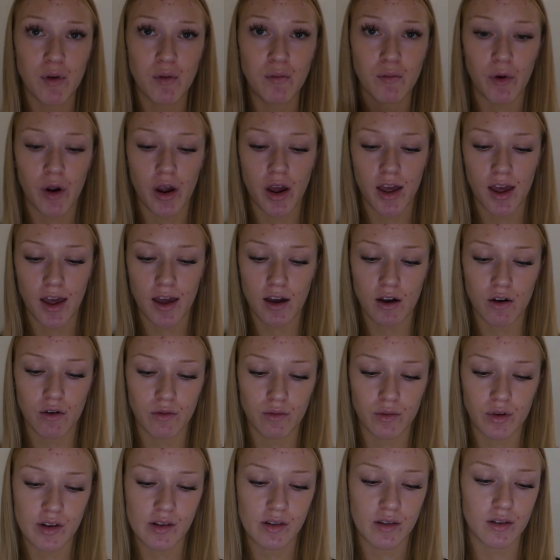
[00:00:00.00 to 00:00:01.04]
been breaking
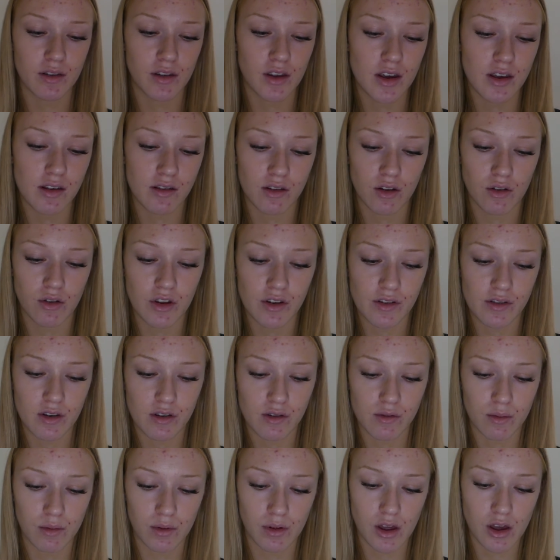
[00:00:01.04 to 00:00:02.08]
out recently, so this
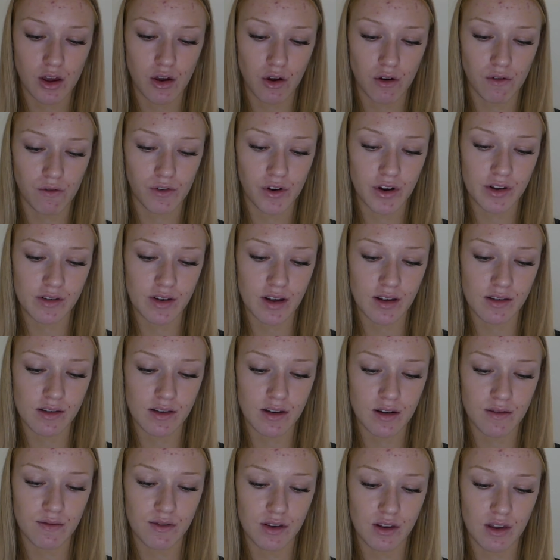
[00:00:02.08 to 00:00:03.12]
is really good for
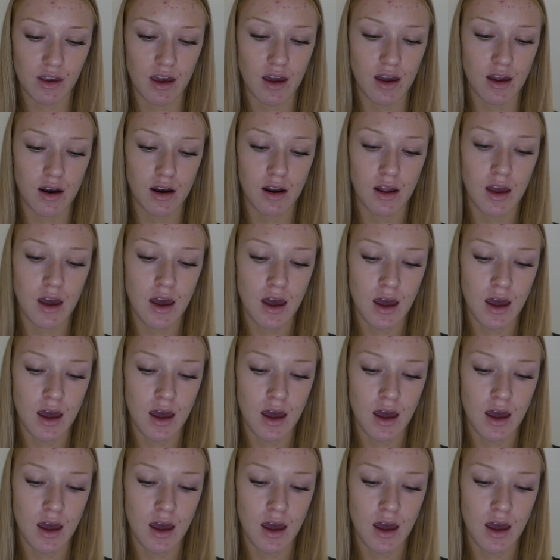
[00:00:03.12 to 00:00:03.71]
sensitive skin.